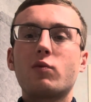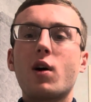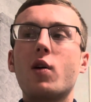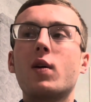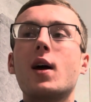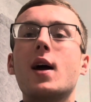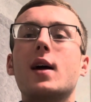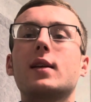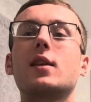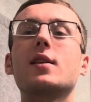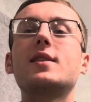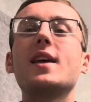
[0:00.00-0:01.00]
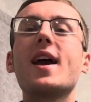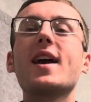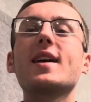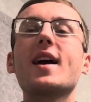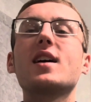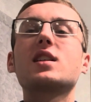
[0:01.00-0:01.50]
Well, the
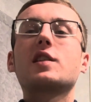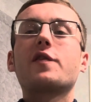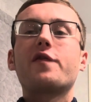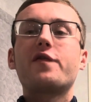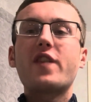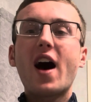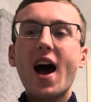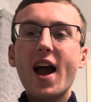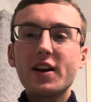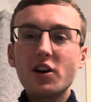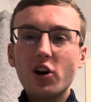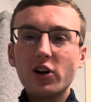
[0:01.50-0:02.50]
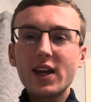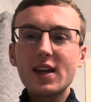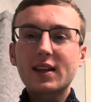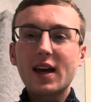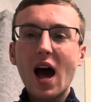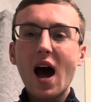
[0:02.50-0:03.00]
day has finally
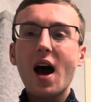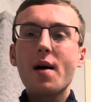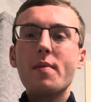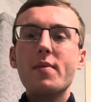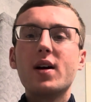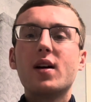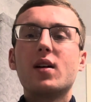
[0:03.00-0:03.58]
come.